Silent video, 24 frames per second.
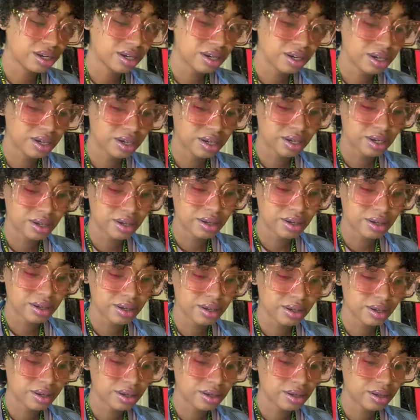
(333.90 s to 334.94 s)

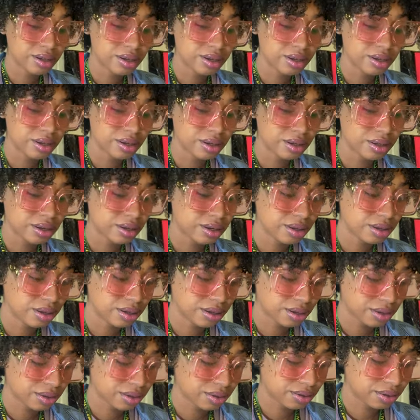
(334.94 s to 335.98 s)

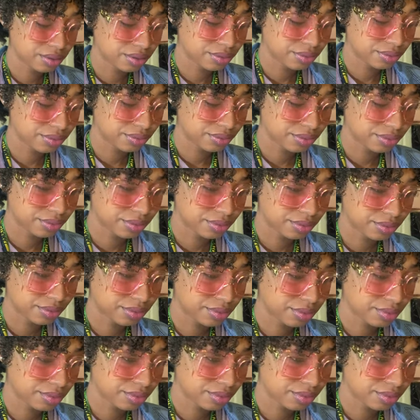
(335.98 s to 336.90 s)
Nothing is said.